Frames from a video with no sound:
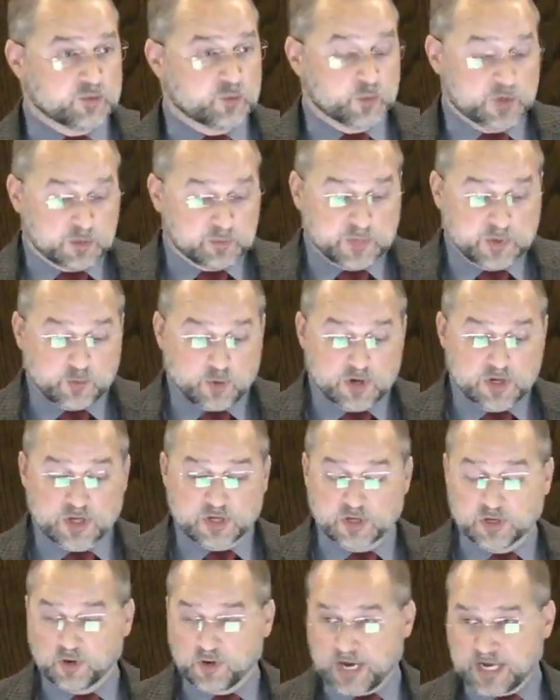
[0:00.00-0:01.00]
Would it be wrong?
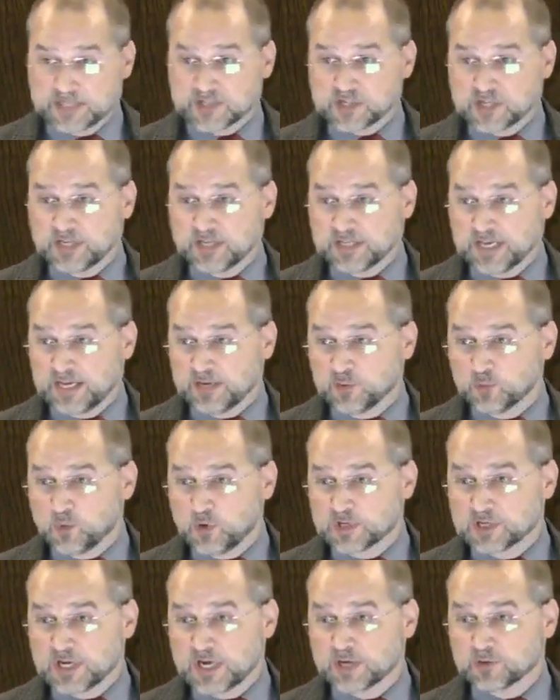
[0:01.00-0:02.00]
You know, I said that in
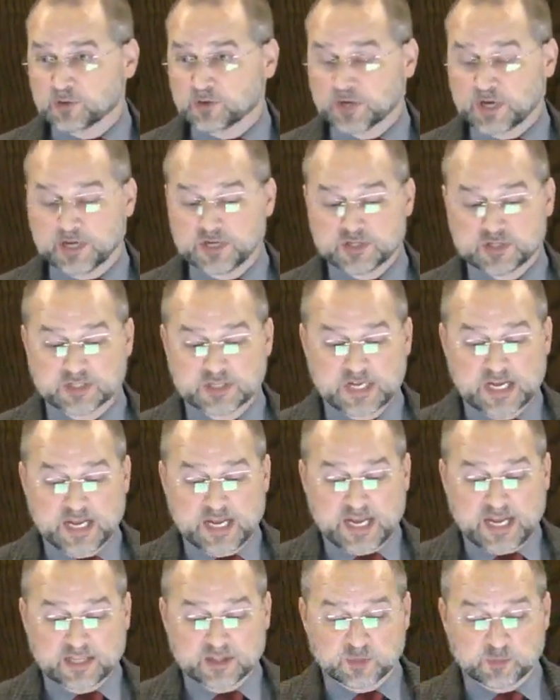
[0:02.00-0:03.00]
one congregation,
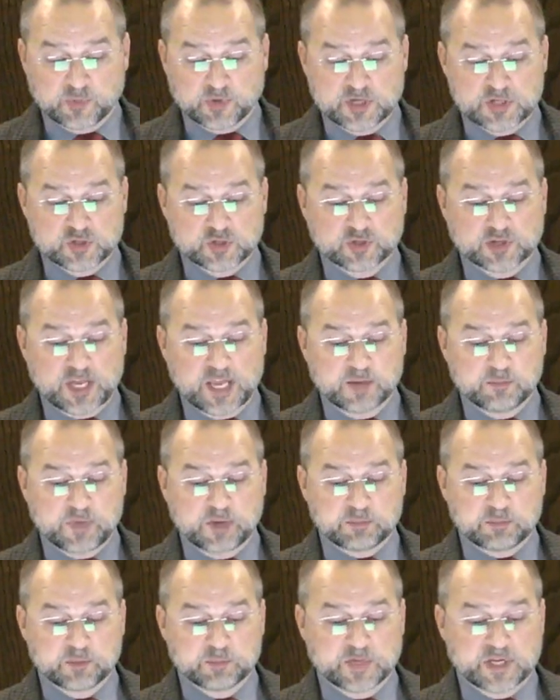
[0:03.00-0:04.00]
and the preacher came
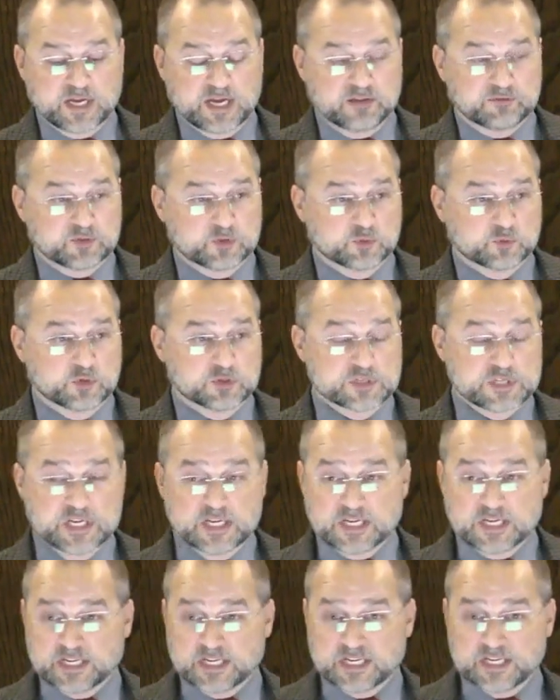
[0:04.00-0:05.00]
up to me afterwards
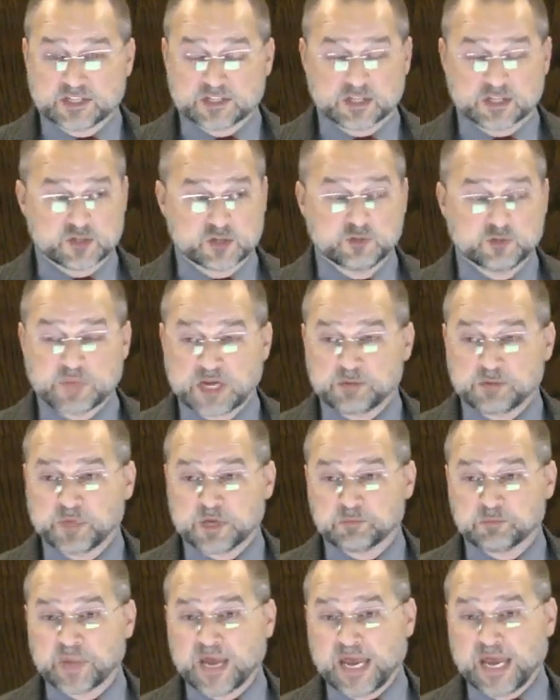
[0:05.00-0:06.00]
and he said, You made
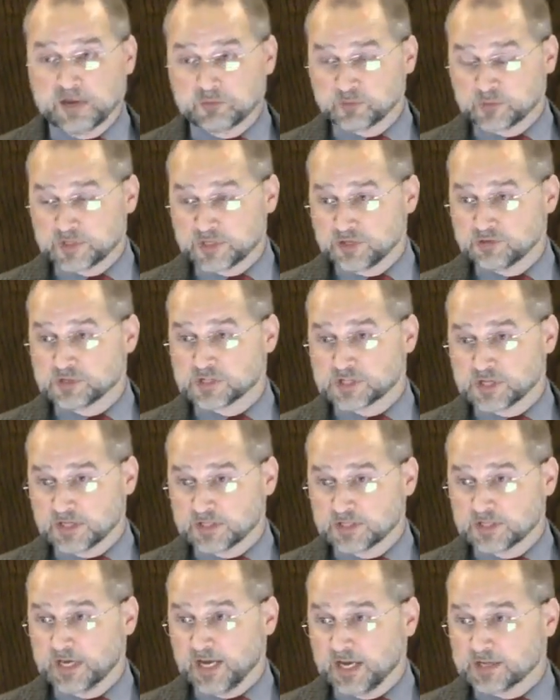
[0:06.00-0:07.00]
me mad when you
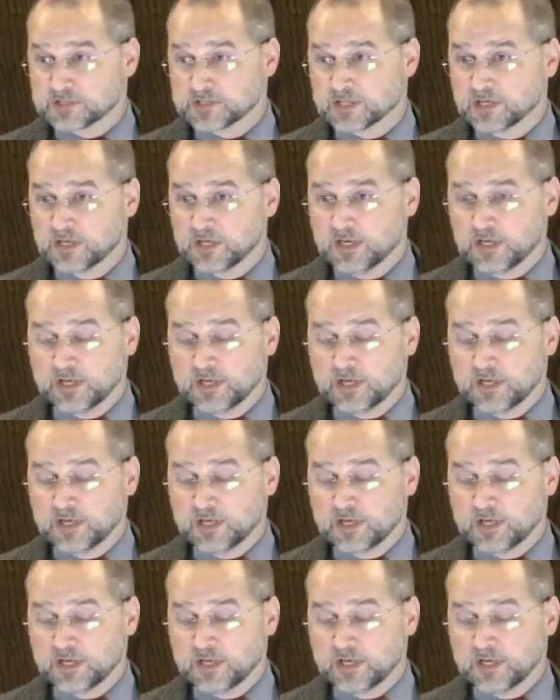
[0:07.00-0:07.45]
said that.